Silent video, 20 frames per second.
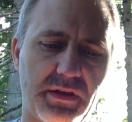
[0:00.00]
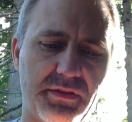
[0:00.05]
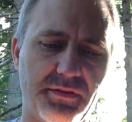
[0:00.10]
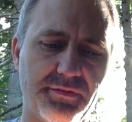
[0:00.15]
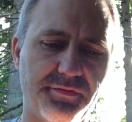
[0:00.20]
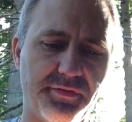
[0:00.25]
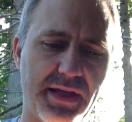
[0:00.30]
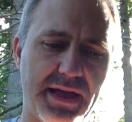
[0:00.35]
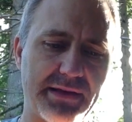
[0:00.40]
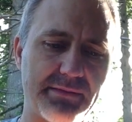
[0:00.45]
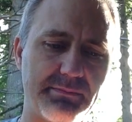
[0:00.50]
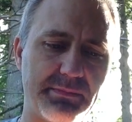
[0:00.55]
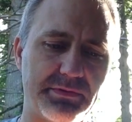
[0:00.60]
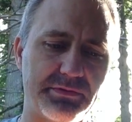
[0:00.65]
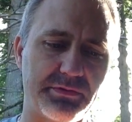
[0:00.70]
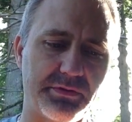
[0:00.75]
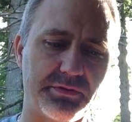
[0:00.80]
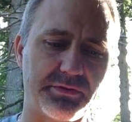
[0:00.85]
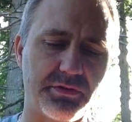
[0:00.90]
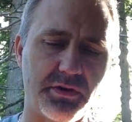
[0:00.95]
flak
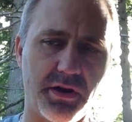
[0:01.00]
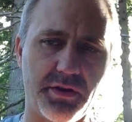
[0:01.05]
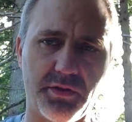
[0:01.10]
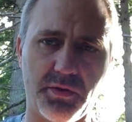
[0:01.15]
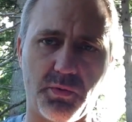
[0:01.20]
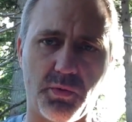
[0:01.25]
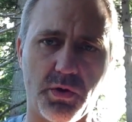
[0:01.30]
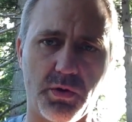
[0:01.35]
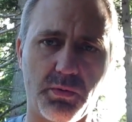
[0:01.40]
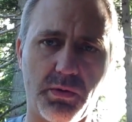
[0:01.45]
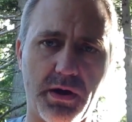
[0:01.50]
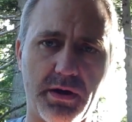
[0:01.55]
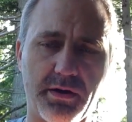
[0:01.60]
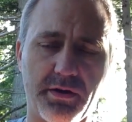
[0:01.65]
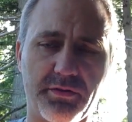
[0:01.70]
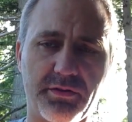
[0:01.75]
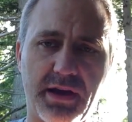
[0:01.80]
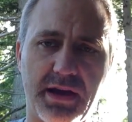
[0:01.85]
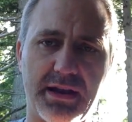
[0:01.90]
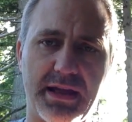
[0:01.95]
missiles on the
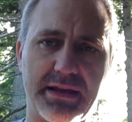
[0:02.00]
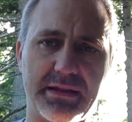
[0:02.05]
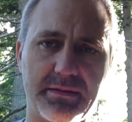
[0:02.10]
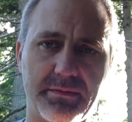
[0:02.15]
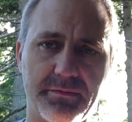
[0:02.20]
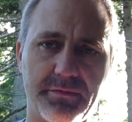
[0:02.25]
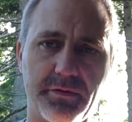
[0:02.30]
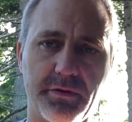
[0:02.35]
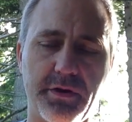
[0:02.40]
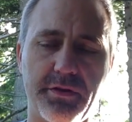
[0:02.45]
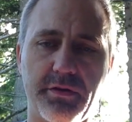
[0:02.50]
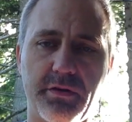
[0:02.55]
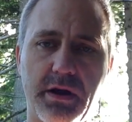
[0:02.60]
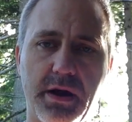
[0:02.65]
Warwalkers. I like them for other